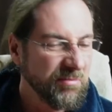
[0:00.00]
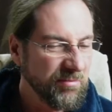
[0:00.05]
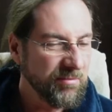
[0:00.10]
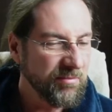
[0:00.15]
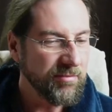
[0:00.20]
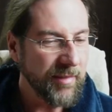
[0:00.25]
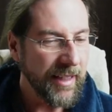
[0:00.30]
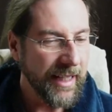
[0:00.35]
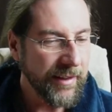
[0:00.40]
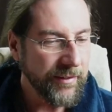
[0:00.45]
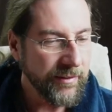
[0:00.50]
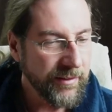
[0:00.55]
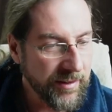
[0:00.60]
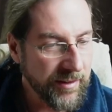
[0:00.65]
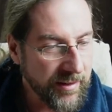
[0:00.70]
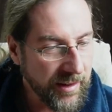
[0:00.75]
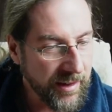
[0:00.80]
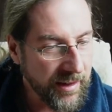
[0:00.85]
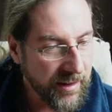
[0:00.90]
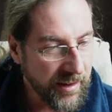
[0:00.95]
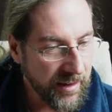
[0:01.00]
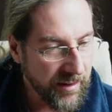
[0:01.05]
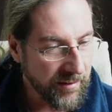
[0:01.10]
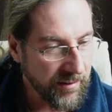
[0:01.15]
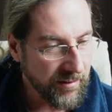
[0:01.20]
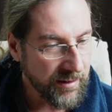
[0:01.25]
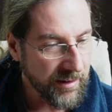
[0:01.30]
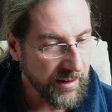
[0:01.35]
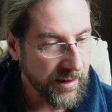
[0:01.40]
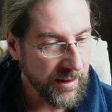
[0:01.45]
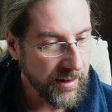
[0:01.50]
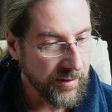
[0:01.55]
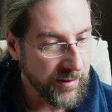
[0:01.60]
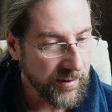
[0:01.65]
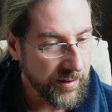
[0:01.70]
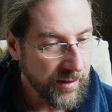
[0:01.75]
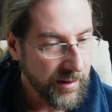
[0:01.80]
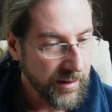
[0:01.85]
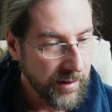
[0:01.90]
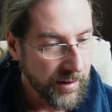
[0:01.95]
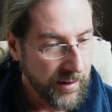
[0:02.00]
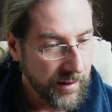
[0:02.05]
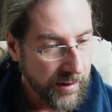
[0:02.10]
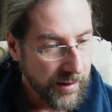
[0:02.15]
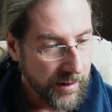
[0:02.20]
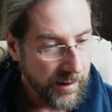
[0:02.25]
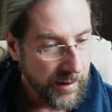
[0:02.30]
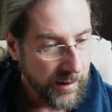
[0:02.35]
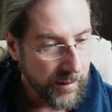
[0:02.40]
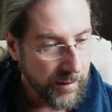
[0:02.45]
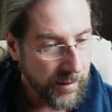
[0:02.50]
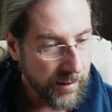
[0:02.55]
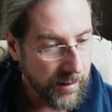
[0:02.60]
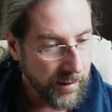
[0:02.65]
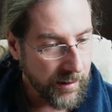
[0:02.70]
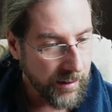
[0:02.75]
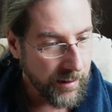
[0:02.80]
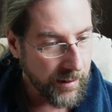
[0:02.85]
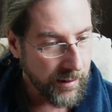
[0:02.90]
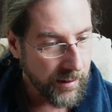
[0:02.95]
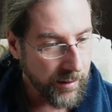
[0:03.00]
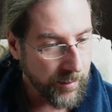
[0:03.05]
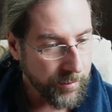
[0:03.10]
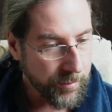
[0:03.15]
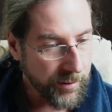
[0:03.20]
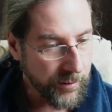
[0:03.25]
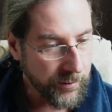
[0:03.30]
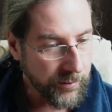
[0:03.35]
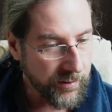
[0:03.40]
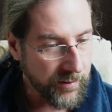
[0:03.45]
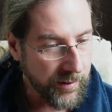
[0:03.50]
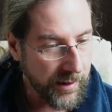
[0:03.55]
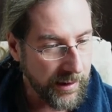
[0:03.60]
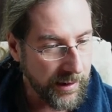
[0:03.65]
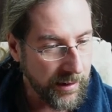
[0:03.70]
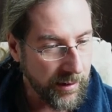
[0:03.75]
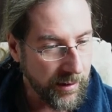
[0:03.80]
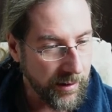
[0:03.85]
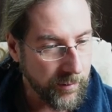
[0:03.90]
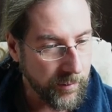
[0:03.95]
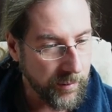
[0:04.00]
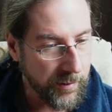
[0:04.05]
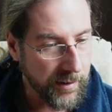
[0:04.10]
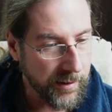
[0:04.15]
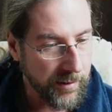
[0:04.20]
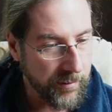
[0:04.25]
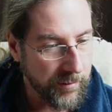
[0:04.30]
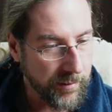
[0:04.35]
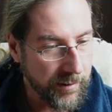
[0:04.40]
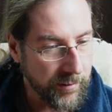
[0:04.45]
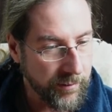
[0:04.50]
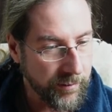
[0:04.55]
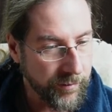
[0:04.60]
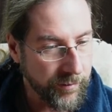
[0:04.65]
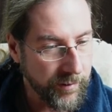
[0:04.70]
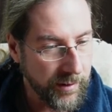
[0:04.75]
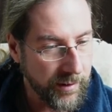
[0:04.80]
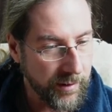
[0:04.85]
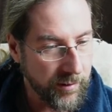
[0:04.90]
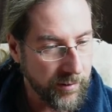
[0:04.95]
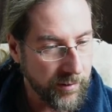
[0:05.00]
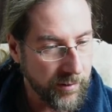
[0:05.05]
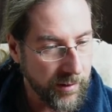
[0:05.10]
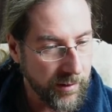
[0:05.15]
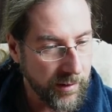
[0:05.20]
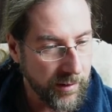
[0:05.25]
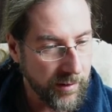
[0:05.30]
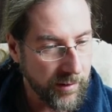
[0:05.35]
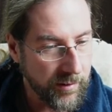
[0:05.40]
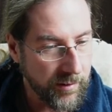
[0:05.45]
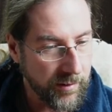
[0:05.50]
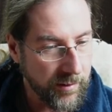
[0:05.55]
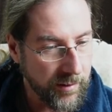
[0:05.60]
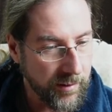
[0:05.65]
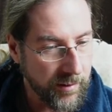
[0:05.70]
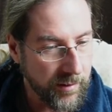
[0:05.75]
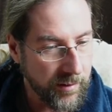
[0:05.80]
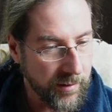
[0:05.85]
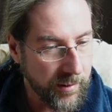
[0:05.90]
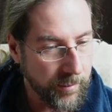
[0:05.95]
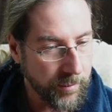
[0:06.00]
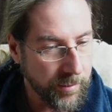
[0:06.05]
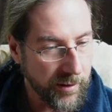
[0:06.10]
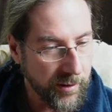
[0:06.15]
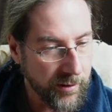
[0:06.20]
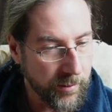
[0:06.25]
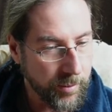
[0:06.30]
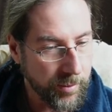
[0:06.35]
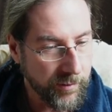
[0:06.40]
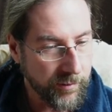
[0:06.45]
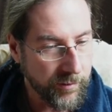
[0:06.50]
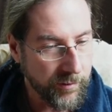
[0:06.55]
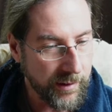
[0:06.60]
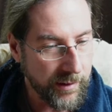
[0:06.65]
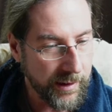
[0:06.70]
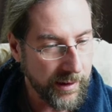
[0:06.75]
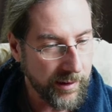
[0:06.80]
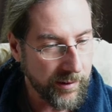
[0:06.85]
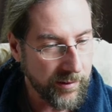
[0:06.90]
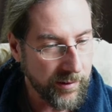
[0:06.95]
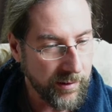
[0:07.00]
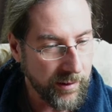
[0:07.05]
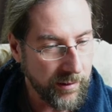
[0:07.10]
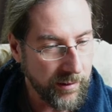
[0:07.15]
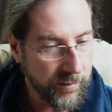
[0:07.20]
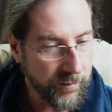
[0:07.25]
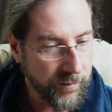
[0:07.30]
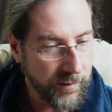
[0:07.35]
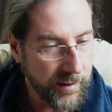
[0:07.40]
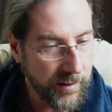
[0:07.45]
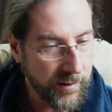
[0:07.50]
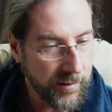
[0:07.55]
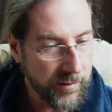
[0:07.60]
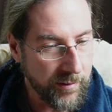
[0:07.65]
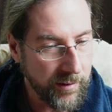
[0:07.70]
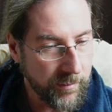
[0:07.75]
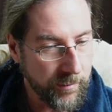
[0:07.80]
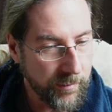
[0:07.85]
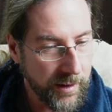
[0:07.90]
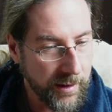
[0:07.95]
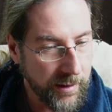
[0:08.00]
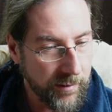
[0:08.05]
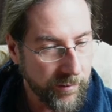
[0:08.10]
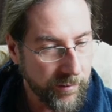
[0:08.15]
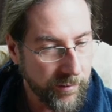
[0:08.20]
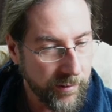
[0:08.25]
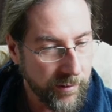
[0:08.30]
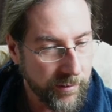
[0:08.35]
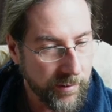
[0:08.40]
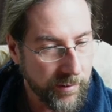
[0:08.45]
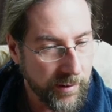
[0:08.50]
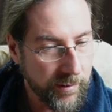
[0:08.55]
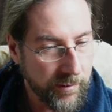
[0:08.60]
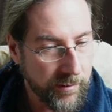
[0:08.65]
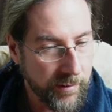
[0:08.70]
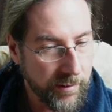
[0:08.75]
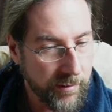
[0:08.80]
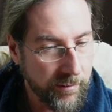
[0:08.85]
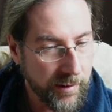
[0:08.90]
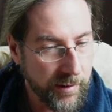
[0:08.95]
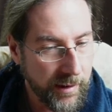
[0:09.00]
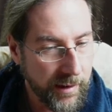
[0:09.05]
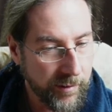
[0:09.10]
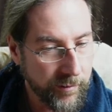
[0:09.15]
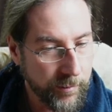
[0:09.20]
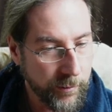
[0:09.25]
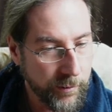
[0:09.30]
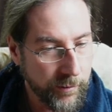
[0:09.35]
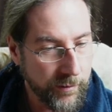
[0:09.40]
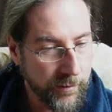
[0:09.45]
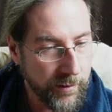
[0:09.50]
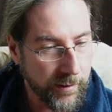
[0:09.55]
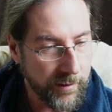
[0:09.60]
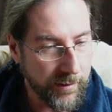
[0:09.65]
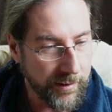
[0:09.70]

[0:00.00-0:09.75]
I have to say, that's really nice. Uh, post-sale hardware retrofit is, is, is impossible for legacy. The vendors that made the Volkswagen hardware have moved on.